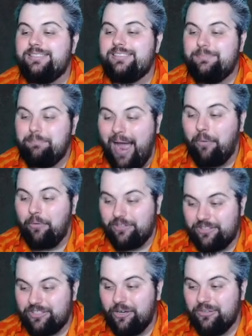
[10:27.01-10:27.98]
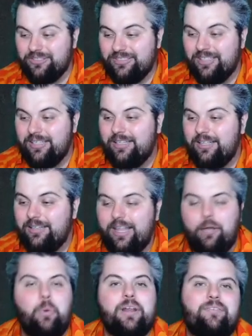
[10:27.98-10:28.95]
Mauer Der Toten? Like,
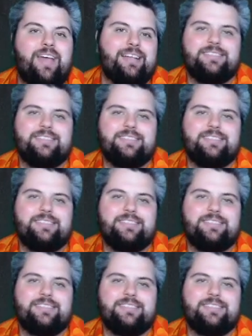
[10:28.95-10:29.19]
what if that doesn't,